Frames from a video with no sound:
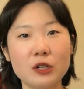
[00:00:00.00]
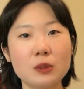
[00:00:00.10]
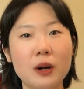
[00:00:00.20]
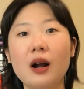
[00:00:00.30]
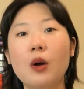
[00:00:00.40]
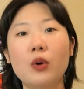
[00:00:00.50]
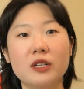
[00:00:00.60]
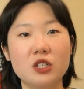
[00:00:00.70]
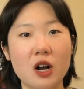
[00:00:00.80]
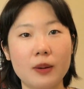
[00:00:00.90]
first part I
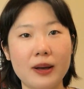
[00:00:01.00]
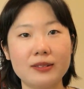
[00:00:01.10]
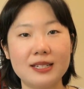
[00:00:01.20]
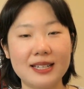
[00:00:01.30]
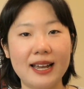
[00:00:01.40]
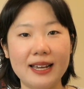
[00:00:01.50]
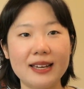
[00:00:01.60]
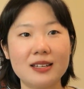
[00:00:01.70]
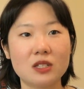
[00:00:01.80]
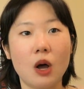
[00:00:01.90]
want to talk about today
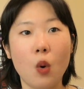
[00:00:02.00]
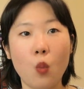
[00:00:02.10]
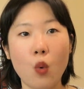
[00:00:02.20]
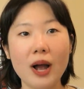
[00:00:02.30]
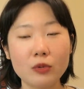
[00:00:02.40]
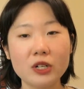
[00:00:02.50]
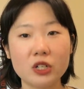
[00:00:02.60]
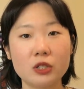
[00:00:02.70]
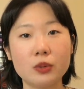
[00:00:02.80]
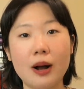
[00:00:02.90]
is why we
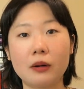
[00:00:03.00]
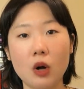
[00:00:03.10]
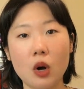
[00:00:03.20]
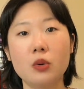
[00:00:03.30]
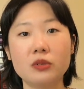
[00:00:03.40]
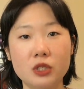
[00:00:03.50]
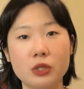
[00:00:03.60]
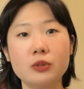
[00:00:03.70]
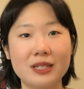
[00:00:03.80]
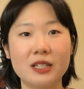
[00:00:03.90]
should do our own
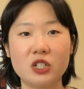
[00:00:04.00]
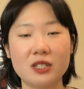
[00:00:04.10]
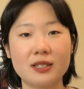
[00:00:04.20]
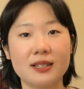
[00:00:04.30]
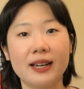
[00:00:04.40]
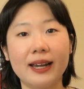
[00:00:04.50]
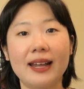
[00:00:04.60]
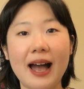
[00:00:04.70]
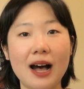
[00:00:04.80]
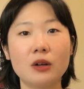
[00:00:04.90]
due diligence
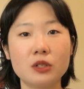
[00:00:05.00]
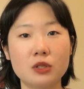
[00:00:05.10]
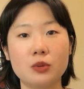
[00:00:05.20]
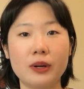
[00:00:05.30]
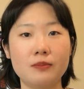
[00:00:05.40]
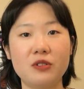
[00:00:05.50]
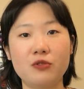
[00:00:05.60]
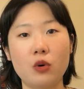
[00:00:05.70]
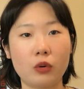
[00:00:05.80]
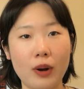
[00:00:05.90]
and how to do it
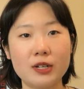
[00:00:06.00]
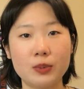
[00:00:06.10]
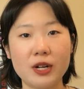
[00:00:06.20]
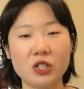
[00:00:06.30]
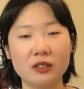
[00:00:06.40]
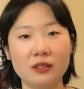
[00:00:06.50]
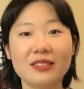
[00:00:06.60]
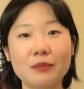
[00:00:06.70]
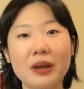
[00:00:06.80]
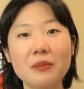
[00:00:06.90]
before
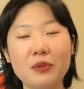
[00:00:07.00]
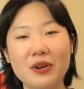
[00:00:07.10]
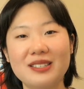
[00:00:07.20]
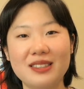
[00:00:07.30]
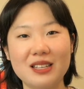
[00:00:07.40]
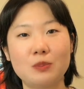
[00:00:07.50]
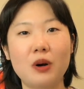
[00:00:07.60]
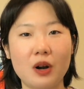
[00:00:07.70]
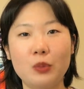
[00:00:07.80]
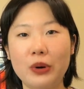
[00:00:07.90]
graduation. The main points in this
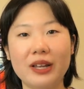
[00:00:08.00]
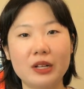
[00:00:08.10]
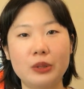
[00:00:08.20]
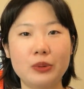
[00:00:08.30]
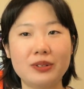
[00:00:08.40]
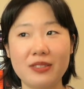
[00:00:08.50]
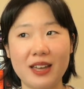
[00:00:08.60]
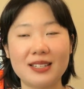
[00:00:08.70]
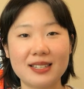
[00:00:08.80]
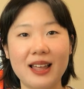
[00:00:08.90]
part will include
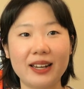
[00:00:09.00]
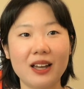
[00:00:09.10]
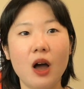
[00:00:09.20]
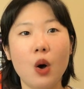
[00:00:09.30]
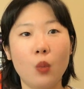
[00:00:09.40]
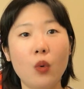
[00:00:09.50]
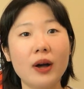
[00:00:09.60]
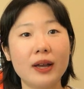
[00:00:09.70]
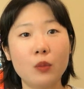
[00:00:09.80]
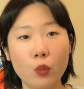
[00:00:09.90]
things like
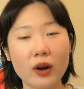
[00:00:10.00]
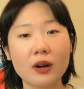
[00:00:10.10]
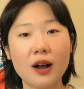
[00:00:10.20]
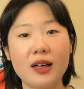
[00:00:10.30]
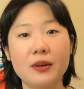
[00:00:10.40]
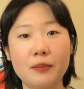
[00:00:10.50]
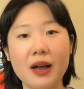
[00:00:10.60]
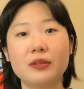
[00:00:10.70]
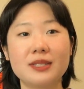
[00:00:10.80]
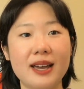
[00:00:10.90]
what and where the
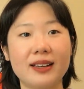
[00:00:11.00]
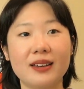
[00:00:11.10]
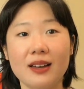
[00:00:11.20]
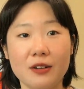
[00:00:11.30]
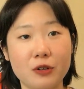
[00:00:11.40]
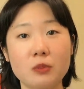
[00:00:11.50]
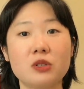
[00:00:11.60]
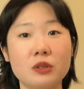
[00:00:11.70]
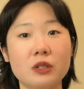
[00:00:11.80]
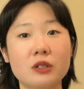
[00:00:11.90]
biotech,
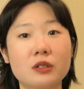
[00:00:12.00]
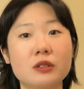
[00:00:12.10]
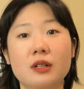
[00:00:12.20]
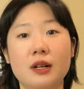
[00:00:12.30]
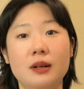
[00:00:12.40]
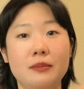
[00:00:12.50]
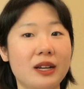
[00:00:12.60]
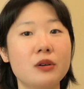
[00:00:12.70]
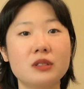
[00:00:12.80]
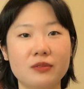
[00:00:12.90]
pharmaceutical,
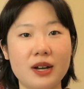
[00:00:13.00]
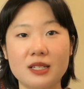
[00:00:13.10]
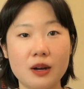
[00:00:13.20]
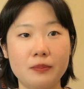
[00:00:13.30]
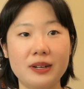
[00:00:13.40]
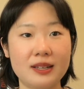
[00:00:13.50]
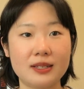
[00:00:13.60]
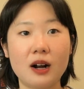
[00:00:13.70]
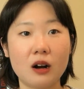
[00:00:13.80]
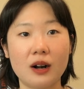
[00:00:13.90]
medical device
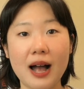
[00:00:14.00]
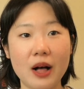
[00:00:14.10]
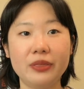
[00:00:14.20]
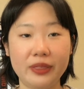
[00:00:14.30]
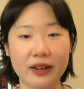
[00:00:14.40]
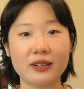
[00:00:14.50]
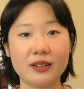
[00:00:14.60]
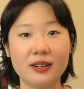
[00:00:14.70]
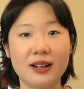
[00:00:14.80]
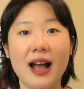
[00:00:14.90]
companies are out
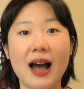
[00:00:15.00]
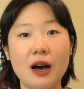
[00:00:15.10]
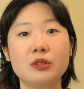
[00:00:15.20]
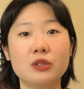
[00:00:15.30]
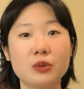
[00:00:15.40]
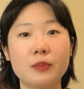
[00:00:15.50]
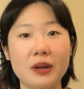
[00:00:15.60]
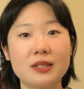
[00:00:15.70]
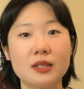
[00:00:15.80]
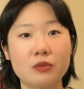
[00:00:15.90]
there, how to do a
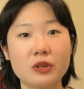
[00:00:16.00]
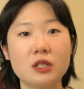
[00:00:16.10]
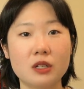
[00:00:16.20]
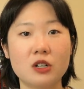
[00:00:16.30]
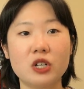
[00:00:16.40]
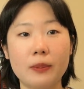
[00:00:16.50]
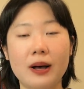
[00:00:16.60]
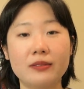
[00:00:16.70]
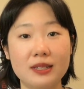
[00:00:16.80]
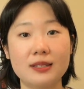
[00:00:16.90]
basic research
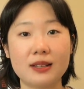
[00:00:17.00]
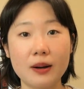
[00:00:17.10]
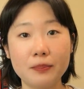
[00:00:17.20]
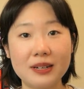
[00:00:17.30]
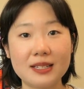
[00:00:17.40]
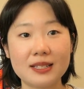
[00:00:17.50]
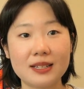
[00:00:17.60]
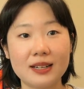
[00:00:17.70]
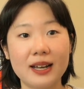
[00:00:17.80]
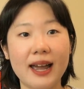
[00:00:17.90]
about these
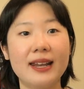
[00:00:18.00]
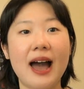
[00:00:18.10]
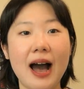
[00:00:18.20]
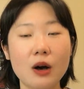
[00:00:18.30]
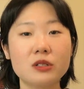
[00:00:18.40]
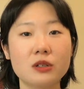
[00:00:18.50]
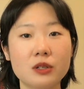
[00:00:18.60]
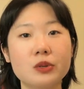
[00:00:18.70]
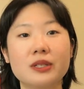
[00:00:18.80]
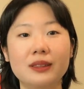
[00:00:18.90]
companies, and how to
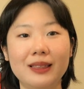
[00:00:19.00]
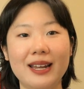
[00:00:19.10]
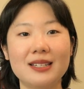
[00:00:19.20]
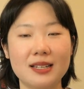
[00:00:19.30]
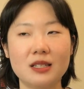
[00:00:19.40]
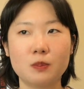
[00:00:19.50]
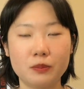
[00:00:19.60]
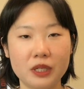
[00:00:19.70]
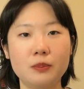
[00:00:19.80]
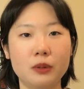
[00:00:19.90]
use LinkedIn's
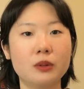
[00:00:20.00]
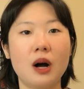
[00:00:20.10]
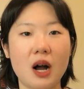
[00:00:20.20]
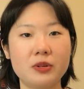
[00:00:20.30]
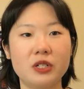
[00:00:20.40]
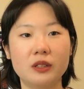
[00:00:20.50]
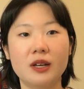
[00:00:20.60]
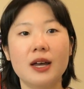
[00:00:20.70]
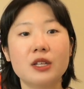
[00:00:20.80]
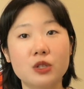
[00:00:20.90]
people
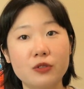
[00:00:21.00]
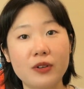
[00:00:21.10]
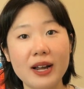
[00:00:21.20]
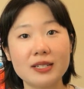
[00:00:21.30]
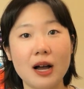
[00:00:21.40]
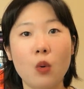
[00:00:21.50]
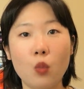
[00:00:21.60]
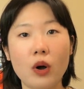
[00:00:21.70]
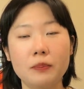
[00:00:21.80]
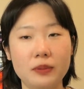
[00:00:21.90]
option to find out
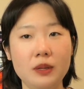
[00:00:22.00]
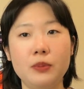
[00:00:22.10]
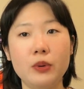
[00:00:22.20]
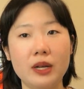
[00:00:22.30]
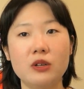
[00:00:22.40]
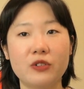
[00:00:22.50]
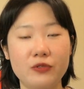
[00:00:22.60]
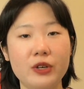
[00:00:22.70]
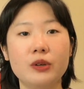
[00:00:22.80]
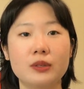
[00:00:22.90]
what people in your
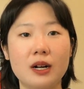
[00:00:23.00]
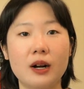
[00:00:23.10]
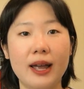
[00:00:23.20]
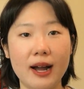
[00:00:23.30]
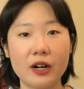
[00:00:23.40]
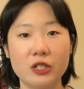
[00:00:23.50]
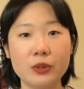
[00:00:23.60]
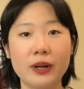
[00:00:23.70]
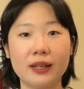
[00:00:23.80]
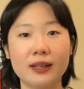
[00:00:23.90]
field are
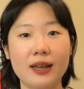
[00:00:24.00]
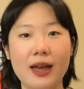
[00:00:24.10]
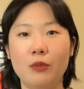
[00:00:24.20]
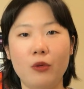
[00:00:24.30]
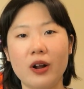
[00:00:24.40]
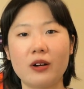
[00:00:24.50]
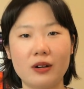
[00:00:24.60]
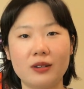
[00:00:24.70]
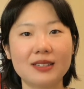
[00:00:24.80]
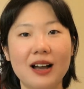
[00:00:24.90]
doing and
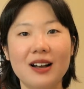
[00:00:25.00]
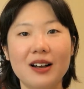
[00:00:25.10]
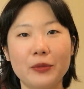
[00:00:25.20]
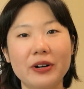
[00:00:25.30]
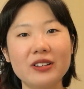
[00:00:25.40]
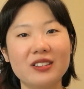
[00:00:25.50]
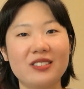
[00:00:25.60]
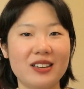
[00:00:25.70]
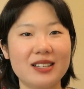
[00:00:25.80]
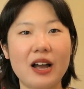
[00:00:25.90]
where. One of the
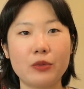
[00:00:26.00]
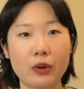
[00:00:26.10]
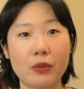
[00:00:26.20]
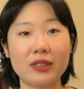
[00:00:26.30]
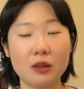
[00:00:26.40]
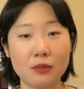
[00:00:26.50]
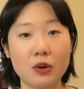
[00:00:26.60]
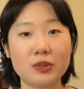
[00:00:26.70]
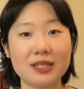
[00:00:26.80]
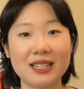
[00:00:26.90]
things I regret the
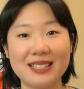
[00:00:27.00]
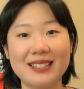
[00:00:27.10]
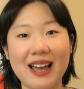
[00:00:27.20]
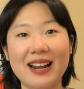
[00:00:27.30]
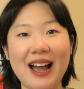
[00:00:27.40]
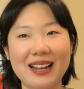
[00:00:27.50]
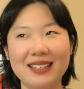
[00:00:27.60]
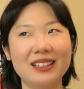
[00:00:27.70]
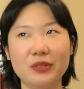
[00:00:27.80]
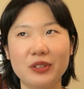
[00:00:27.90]
most is that I
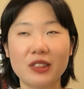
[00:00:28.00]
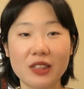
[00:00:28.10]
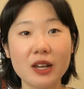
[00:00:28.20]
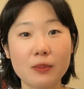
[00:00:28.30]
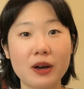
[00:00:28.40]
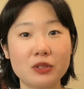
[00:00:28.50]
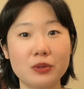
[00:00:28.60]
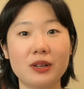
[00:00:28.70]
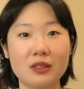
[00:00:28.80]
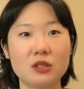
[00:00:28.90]
didn't even think about
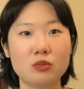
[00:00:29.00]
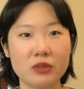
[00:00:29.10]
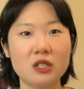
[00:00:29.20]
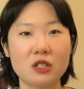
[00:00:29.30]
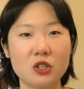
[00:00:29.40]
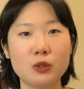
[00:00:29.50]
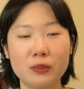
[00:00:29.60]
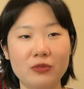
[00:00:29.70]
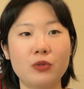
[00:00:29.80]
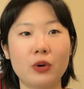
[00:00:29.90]
doing this research
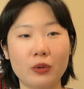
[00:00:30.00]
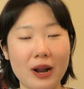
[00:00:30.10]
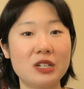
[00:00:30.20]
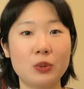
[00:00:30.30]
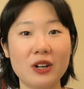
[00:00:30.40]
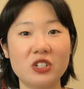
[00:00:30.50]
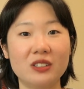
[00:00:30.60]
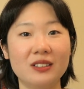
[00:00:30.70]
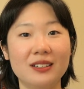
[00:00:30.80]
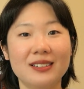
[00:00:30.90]
before
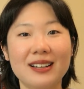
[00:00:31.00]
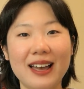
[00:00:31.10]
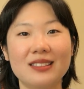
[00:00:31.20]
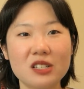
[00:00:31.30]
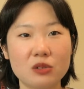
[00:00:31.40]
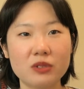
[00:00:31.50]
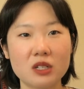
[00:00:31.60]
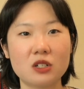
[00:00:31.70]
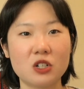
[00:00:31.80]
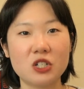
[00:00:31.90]
graduation. And this
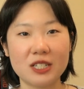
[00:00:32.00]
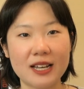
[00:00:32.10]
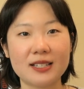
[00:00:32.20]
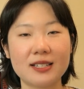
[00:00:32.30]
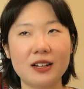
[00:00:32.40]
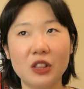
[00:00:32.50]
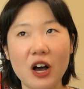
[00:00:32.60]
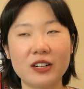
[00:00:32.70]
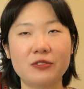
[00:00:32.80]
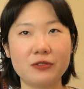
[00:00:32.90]
research takes a
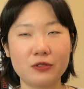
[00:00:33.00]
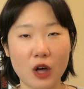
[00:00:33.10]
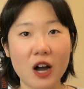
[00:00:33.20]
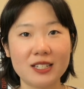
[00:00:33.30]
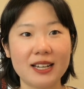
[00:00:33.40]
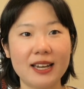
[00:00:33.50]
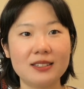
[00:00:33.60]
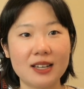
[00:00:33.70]
lot of thought and